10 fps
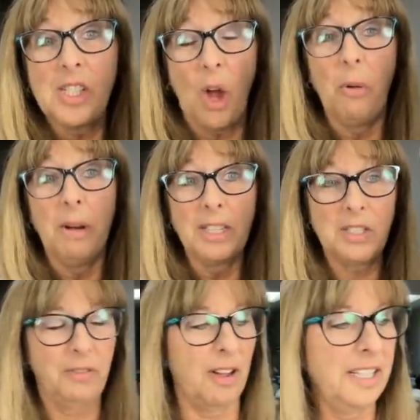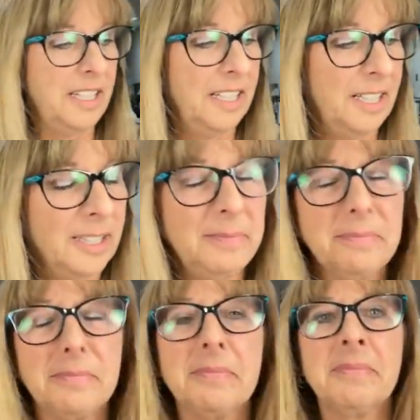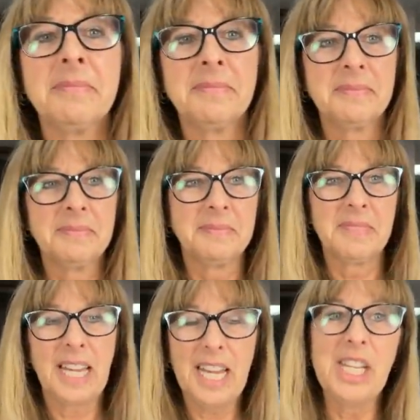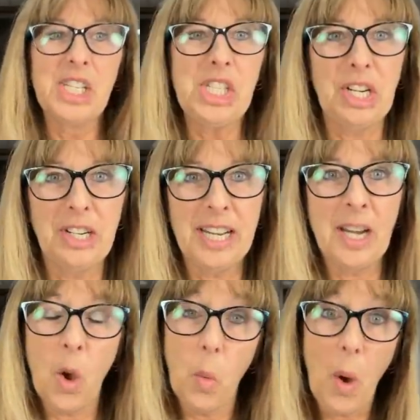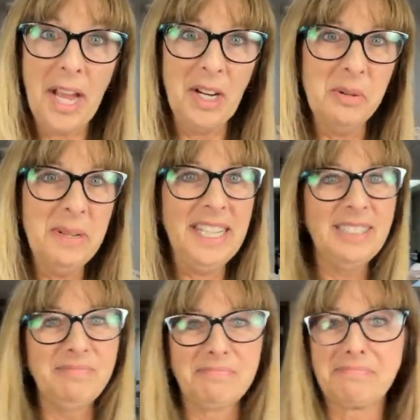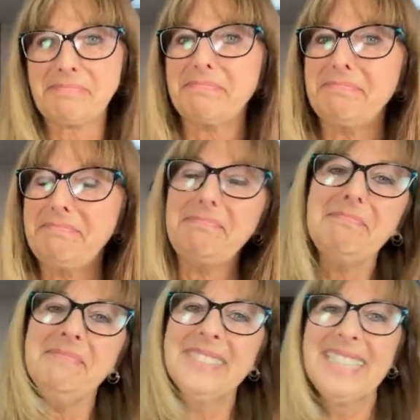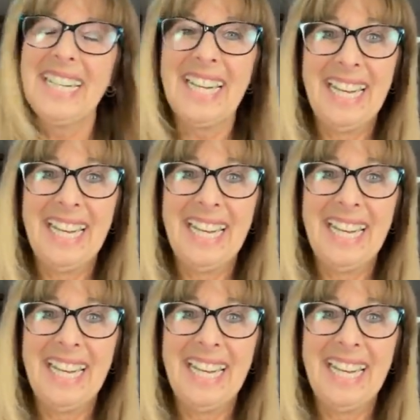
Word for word: so much fun here. I think this one doesn't work. In Sheridan, Wyoming. Yeah, take that,